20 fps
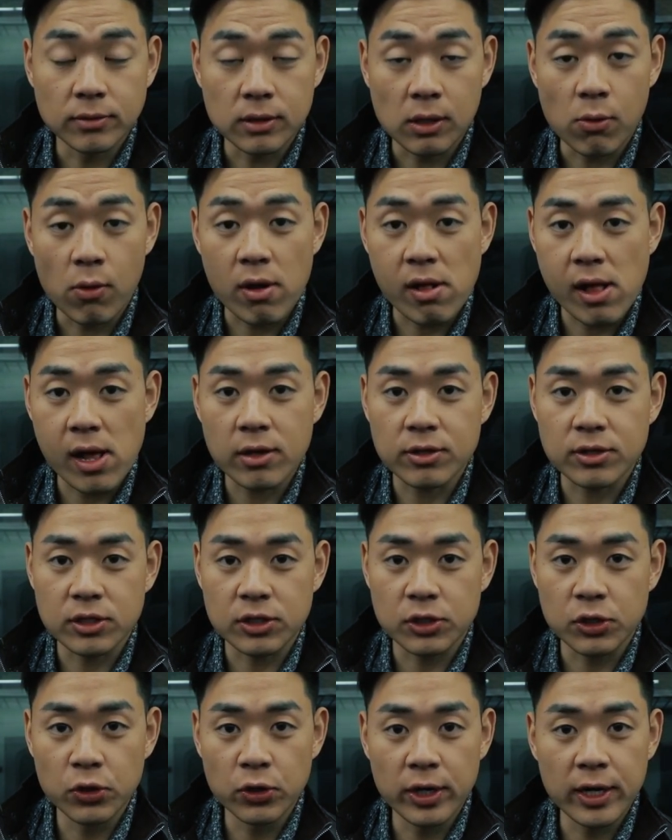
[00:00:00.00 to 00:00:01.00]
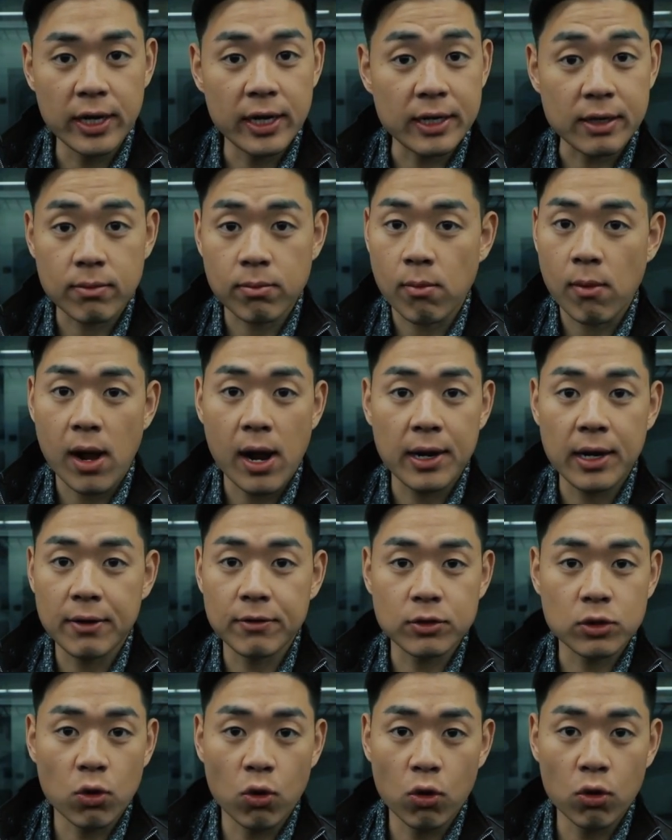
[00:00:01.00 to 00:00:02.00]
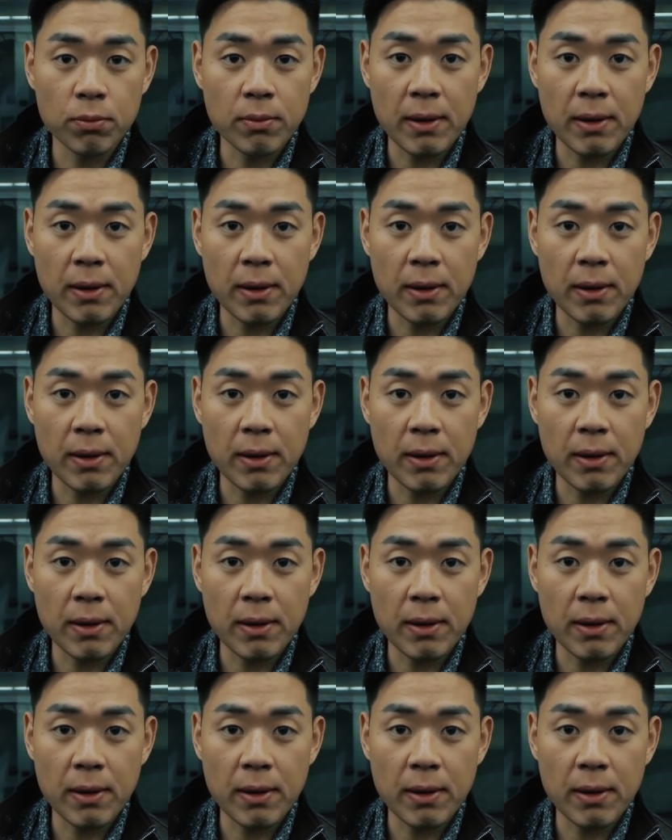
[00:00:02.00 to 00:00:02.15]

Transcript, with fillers: And when I was a student, I never told